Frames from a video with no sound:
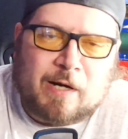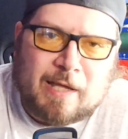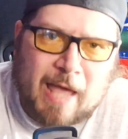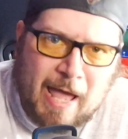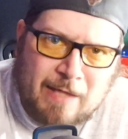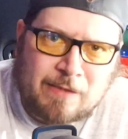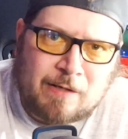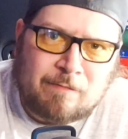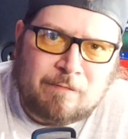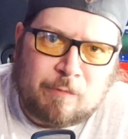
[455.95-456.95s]
I had
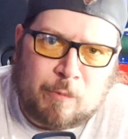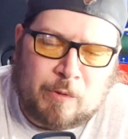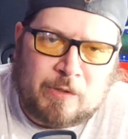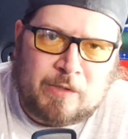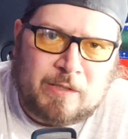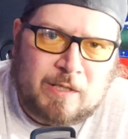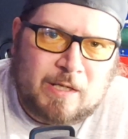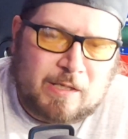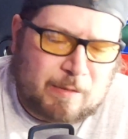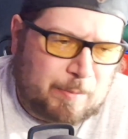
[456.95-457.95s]
them for
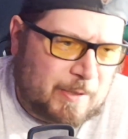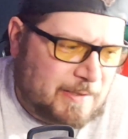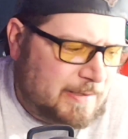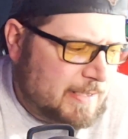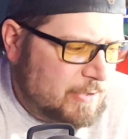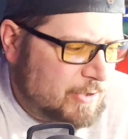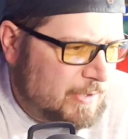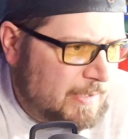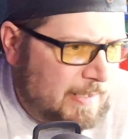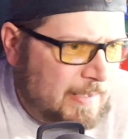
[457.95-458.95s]
the
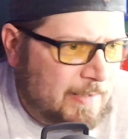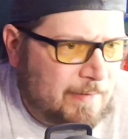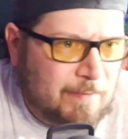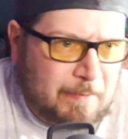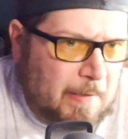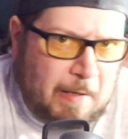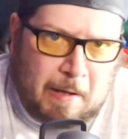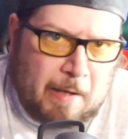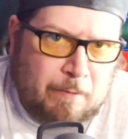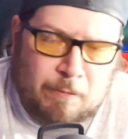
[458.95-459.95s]
PlayStation, and
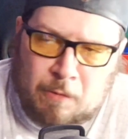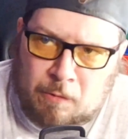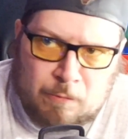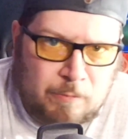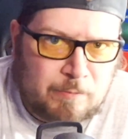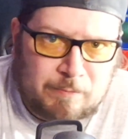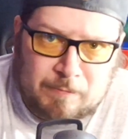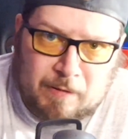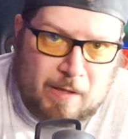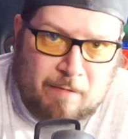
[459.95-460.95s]
I don't know
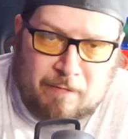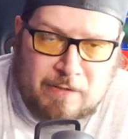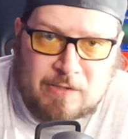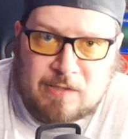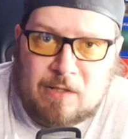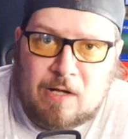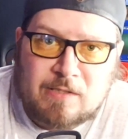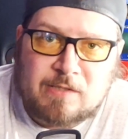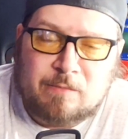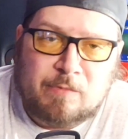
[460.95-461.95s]
if I just
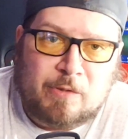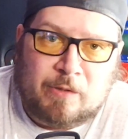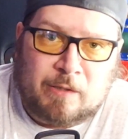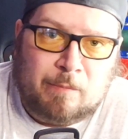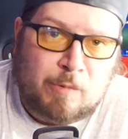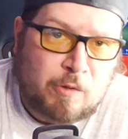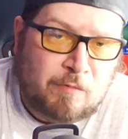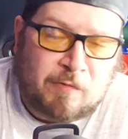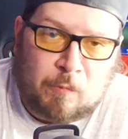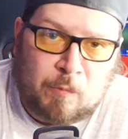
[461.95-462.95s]
lost them during a
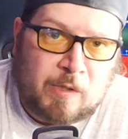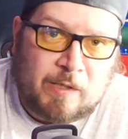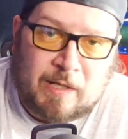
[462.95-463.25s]
move or what.